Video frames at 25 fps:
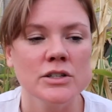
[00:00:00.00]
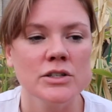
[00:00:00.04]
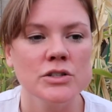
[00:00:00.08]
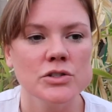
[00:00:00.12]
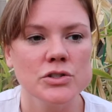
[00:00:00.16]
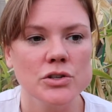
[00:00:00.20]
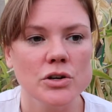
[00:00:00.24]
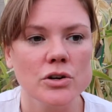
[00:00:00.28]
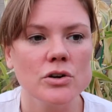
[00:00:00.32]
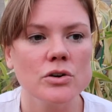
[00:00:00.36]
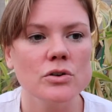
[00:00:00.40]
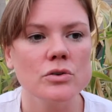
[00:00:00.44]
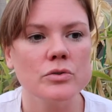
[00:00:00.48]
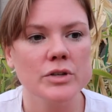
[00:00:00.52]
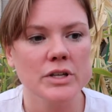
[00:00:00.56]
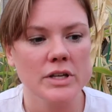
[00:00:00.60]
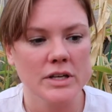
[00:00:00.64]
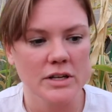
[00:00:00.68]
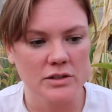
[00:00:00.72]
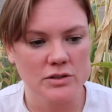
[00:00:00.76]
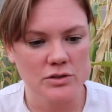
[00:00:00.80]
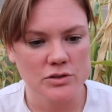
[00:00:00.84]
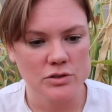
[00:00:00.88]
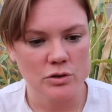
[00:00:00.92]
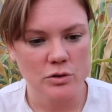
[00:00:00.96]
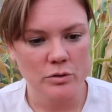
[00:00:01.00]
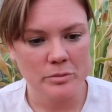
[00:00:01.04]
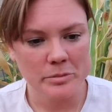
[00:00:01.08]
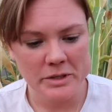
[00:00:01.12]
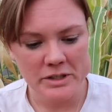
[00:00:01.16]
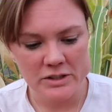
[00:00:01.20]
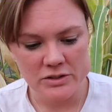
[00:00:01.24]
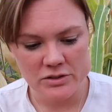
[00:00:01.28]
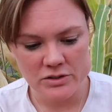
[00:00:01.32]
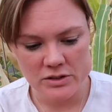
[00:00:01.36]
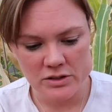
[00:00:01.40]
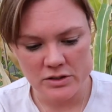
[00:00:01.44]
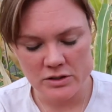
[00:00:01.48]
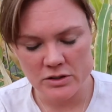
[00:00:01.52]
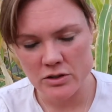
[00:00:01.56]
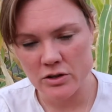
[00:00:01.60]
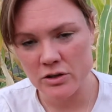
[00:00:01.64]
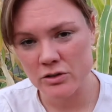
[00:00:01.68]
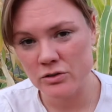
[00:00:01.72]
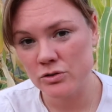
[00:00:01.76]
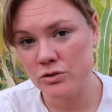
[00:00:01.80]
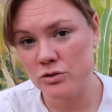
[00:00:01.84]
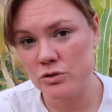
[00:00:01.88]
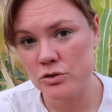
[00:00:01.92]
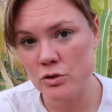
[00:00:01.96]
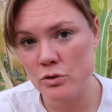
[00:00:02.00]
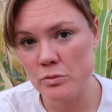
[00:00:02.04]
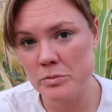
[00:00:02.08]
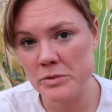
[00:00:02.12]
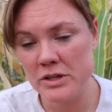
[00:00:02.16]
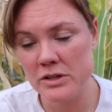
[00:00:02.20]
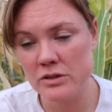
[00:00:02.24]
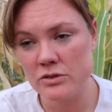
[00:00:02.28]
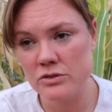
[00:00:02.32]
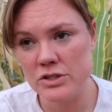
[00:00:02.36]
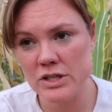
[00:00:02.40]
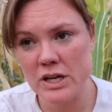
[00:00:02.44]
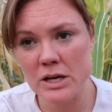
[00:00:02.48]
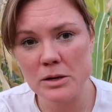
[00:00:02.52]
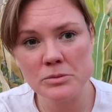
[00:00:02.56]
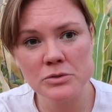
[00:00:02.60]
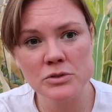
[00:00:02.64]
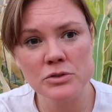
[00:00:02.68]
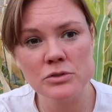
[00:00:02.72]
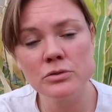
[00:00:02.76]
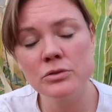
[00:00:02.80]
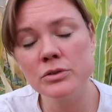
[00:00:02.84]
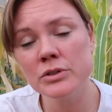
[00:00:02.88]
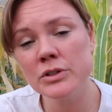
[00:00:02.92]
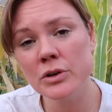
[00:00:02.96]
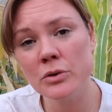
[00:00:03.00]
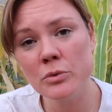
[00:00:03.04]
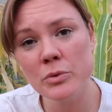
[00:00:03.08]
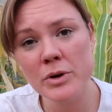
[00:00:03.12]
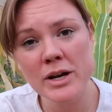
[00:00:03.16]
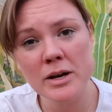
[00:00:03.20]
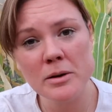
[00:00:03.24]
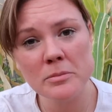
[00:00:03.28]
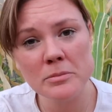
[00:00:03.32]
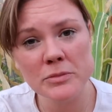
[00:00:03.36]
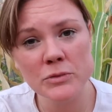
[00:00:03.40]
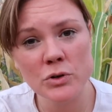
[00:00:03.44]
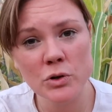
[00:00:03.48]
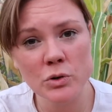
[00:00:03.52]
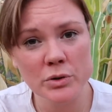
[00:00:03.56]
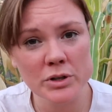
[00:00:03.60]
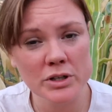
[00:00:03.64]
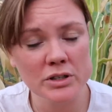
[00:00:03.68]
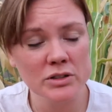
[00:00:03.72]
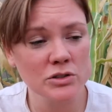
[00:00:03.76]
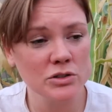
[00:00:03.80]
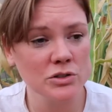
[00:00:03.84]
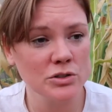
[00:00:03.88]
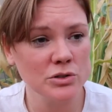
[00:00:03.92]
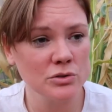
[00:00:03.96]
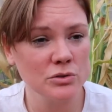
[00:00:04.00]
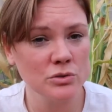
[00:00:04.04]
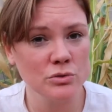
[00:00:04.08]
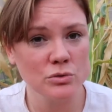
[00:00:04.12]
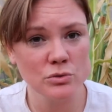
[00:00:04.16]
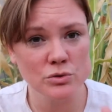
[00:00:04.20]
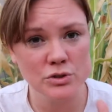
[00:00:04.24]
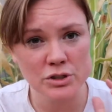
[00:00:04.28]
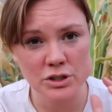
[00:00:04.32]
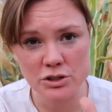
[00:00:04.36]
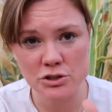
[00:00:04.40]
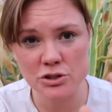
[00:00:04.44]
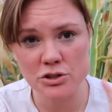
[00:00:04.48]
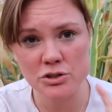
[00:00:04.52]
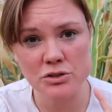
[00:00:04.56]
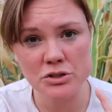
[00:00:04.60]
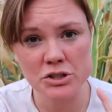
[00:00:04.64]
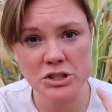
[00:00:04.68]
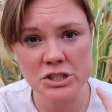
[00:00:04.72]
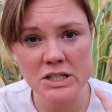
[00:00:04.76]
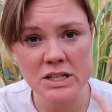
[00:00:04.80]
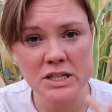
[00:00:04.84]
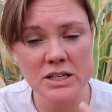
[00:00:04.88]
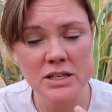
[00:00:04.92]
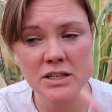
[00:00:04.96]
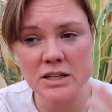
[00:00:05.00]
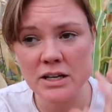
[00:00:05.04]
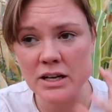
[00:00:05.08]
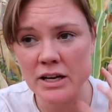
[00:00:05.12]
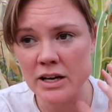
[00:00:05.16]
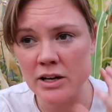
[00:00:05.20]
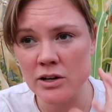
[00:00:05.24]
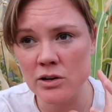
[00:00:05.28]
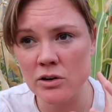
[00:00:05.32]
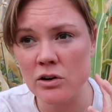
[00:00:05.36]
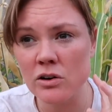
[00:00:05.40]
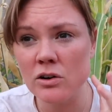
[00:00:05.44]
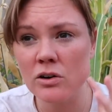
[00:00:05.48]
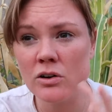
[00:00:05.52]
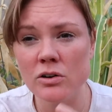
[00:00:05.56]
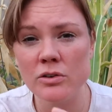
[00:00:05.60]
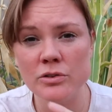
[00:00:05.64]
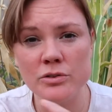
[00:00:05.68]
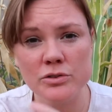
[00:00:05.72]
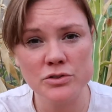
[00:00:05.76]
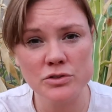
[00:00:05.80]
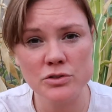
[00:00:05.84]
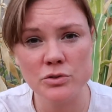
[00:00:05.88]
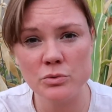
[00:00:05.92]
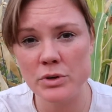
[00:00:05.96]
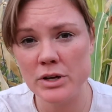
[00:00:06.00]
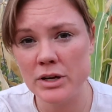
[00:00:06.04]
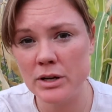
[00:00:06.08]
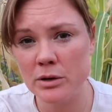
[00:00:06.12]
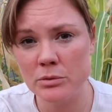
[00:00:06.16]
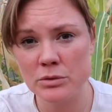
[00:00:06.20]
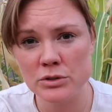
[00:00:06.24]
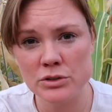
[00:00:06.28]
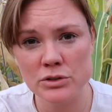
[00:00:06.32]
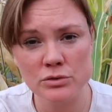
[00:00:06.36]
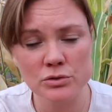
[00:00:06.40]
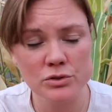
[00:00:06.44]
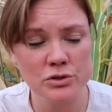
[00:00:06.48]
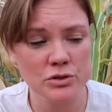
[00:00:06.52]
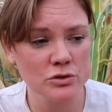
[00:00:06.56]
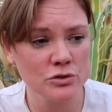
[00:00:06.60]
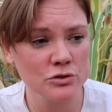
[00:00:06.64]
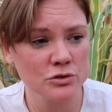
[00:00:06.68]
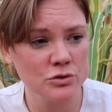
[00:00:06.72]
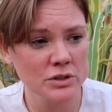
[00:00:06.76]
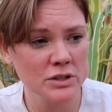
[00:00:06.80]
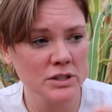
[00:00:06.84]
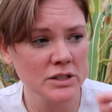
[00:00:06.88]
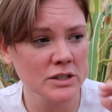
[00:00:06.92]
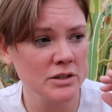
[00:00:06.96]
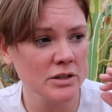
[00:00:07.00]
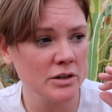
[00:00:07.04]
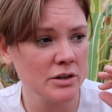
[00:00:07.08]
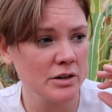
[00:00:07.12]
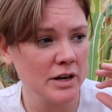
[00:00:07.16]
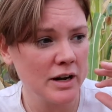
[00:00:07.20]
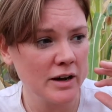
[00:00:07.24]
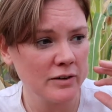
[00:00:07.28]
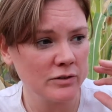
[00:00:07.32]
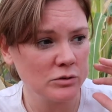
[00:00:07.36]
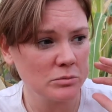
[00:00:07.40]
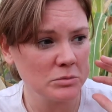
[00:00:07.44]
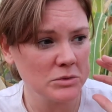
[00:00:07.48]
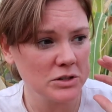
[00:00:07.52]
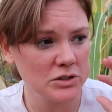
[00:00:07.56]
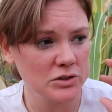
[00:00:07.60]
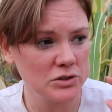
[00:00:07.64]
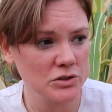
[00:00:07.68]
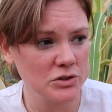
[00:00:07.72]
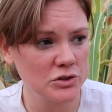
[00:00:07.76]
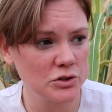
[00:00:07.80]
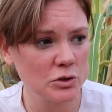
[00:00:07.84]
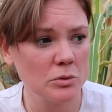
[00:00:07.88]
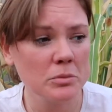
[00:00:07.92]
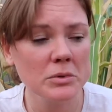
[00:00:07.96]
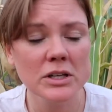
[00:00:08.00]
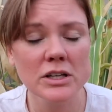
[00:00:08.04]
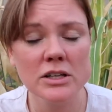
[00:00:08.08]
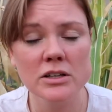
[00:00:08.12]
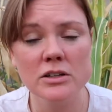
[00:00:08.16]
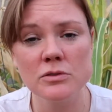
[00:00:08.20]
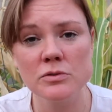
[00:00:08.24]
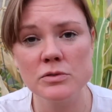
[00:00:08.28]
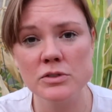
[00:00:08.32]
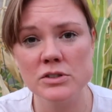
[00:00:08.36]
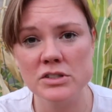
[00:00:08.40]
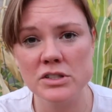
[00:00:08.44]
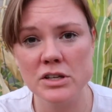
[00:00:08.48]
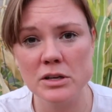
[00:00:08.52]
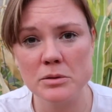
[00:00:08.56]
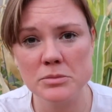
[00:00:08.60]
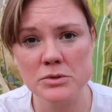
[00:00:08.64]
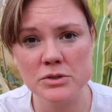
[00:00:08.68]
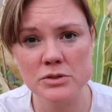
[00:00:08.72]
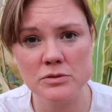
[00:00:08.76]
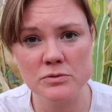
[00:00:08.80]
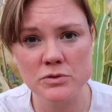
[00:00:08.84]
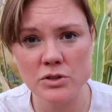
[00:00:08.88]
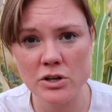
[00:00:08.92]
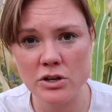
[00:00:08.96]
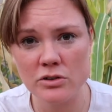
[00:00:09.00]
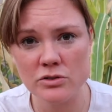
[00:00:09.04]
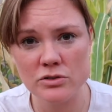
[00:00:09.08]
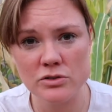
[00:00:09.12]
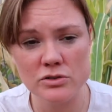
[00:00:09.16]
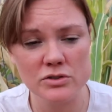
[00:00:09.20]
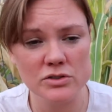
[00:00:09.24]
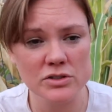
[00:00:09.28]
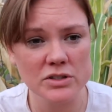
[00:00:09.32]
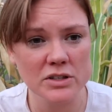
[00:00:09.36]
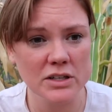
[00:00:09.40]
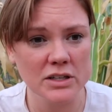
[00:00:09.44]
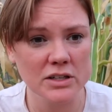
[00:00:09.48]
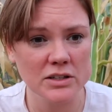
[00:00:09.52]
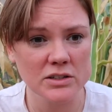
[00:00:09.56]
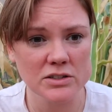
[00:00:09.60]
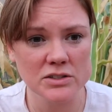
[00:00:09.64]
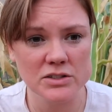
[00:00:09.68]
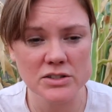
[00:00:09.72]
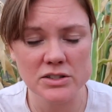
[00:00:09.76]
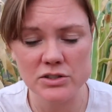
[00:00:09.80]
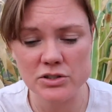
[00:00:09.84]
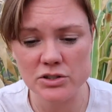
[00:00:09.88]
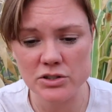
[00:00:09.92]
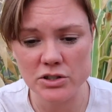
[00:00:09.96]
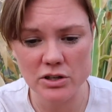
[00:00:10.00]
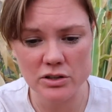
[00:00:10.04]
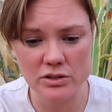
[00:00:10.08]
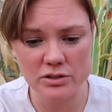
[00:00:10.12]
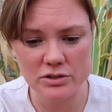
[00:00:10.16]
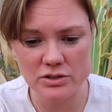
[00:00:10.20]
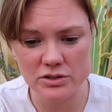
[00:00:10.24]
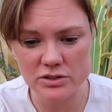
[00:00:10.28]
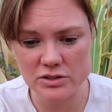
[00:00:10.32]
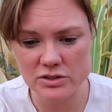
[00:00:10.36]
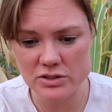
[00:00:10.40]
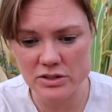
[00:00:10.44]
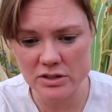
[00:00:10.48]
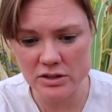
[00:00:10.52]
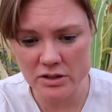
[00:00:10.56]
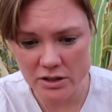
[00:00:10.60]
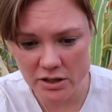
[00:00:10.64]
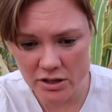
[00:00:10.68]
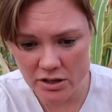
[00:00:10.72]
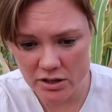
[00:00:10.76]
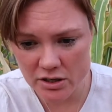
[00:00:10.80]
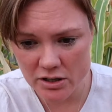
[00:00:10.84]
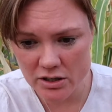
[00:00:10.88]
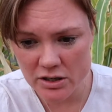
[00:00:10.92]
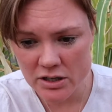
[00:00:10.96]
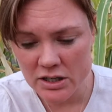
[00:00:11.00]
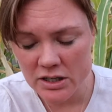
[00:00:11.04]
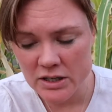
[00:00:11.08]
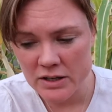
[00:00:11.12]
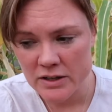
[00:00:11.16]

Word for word: So yes, so basically the doctor told me there's absolutely no way I'm going to touch your cheek at all. There's no way I would do surgery. There'd have to be so many different types of doctors and anesthesiologists in there,